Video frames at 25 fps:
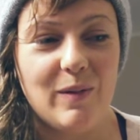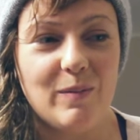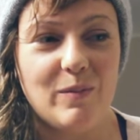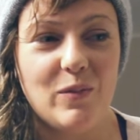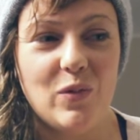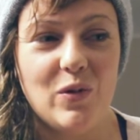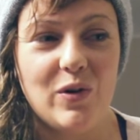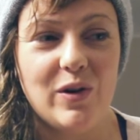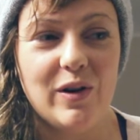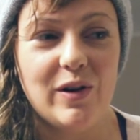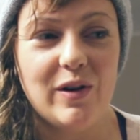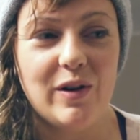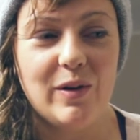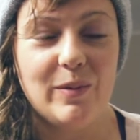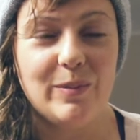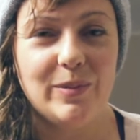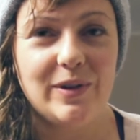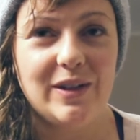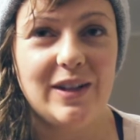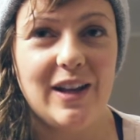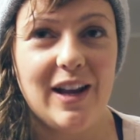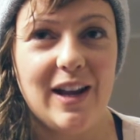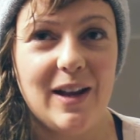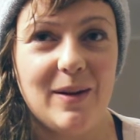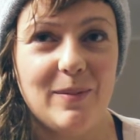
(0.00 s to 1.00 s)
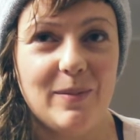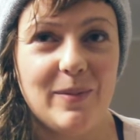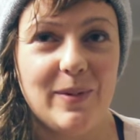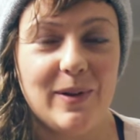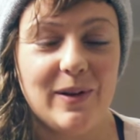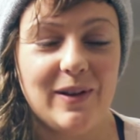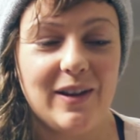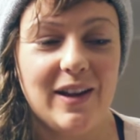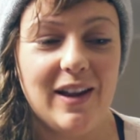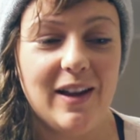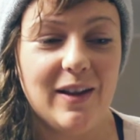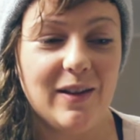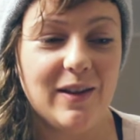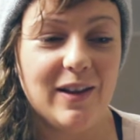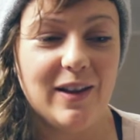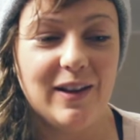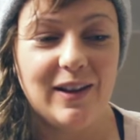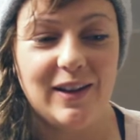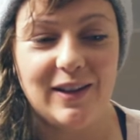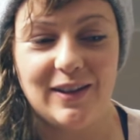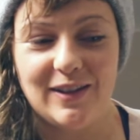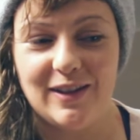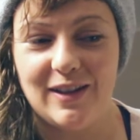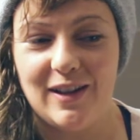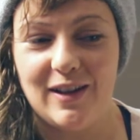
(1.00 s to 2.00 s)
more upset but yeah
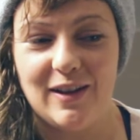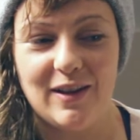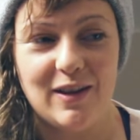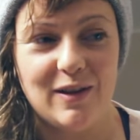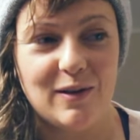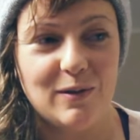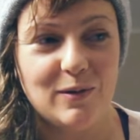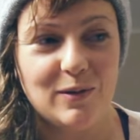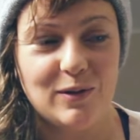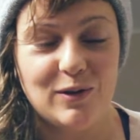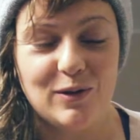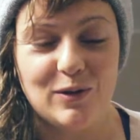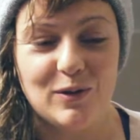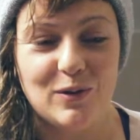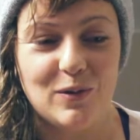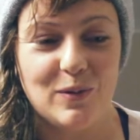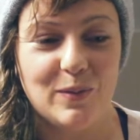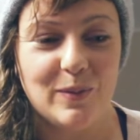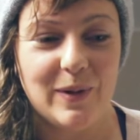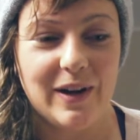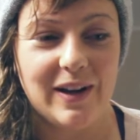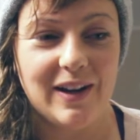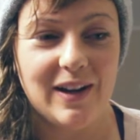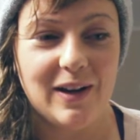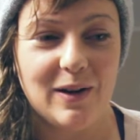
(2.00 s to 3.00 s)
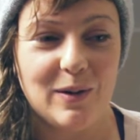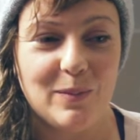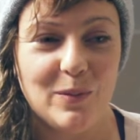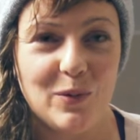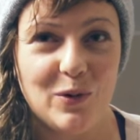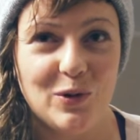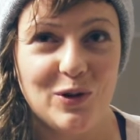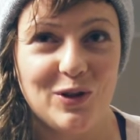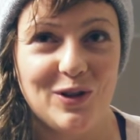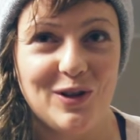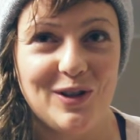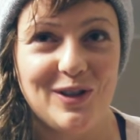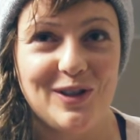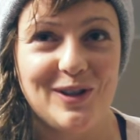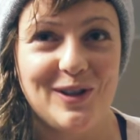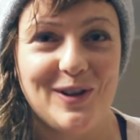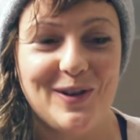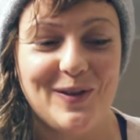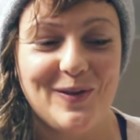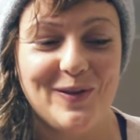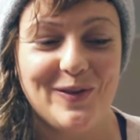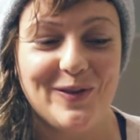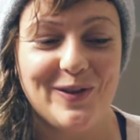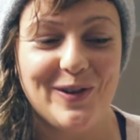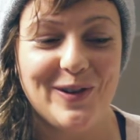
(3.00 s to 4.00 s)
like I say there was so many emotions
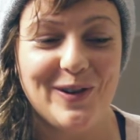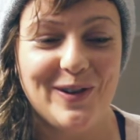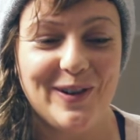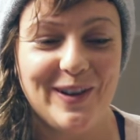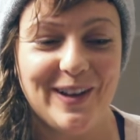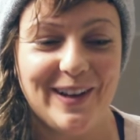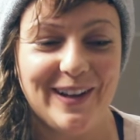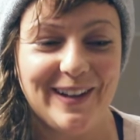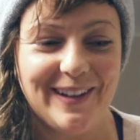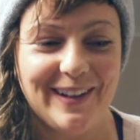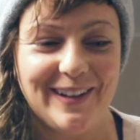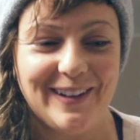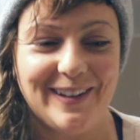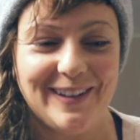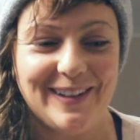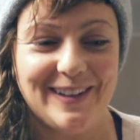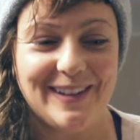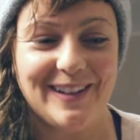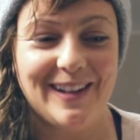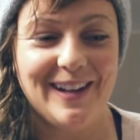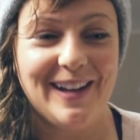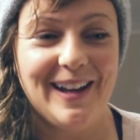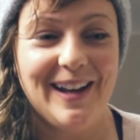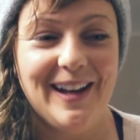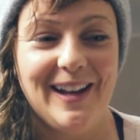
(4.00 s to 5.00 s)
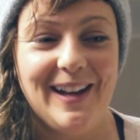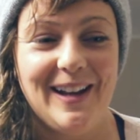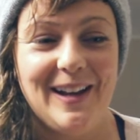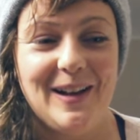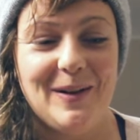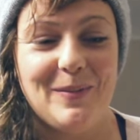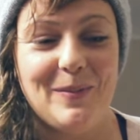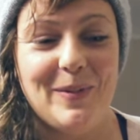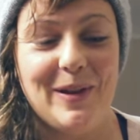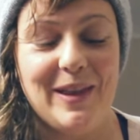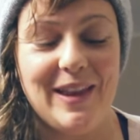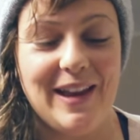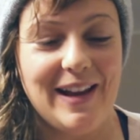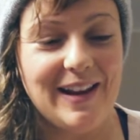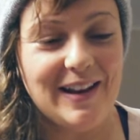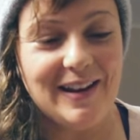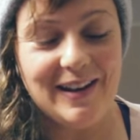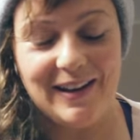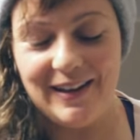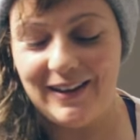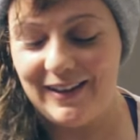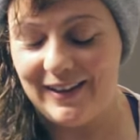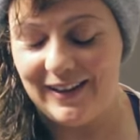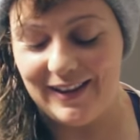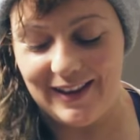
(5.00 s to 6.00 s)
going through like cause but
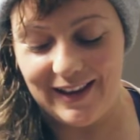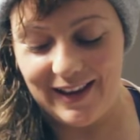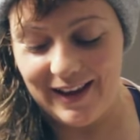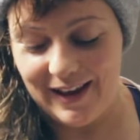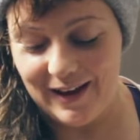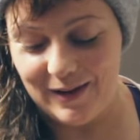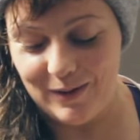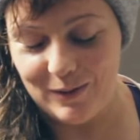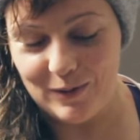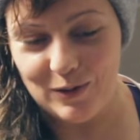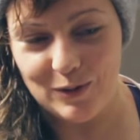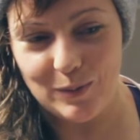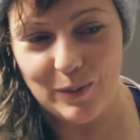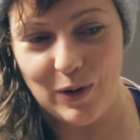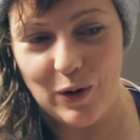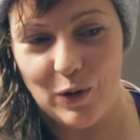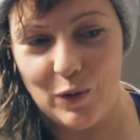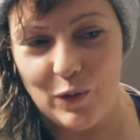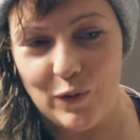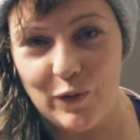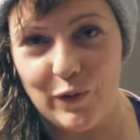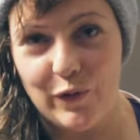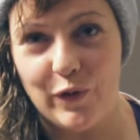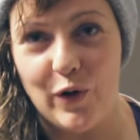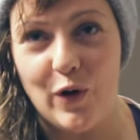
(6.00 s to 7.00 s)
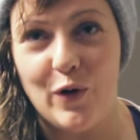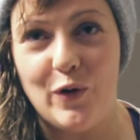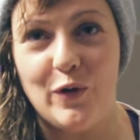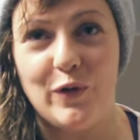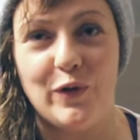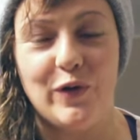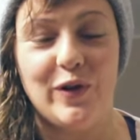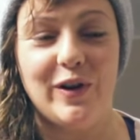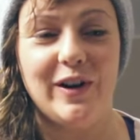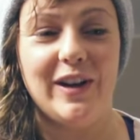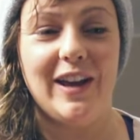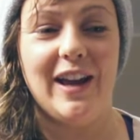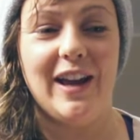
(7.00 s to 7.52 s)
then it was my own fault for